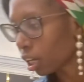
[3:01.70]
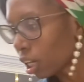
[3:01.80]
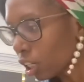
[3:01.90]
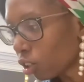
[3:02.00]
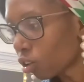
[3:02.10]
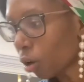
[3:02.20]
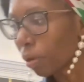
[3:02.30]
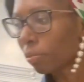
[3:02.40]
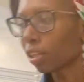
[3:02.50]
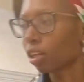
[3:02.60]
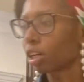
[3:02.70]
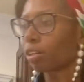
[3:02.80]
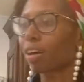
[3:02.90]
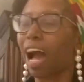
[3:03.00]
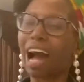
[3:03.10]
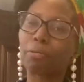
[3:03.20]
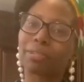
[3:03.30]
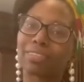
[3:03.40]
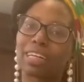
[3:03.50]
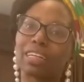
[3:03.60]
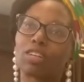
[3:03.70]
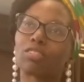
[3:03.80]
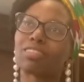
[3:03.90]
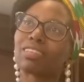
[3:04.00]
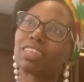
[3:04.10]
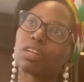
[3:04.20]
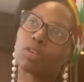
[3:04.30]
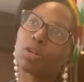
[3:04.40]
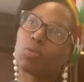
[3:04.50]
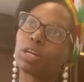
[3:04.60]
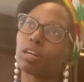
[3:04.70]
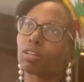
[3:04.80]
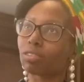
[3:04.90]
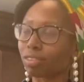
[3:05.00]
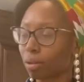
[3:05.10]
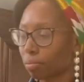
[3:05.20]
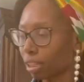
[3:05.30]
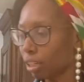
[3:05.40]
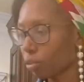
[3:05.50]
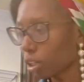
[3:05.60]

you know, maybe I would say your steering wheel or something really